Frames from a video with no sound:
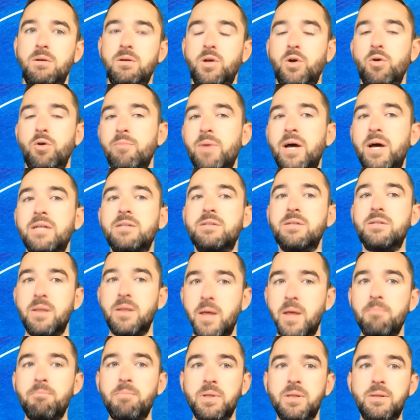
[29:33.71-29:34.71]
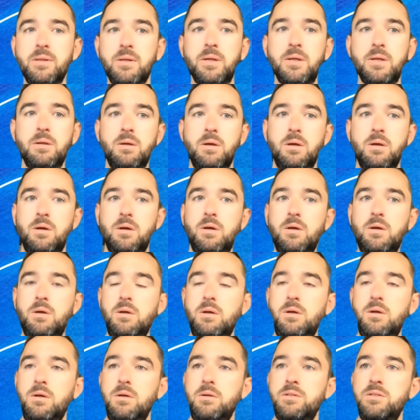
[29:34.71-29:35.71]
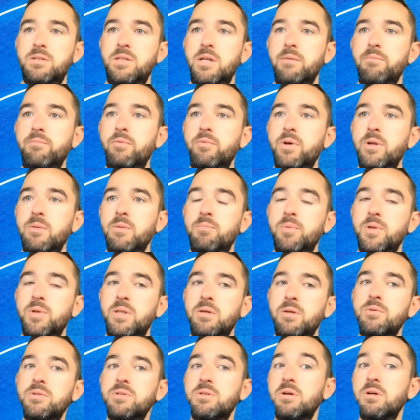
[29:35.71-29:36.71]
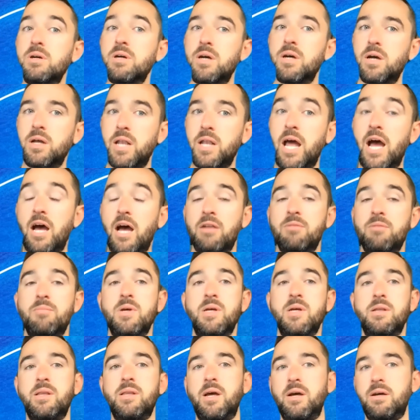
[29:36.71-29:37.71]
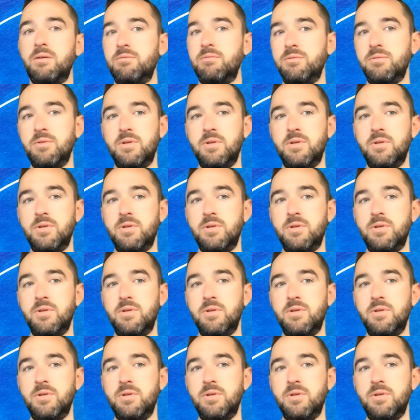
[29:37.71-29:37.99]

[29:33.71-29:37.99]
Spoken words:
going back to the empathy standpoint, but there was an admin that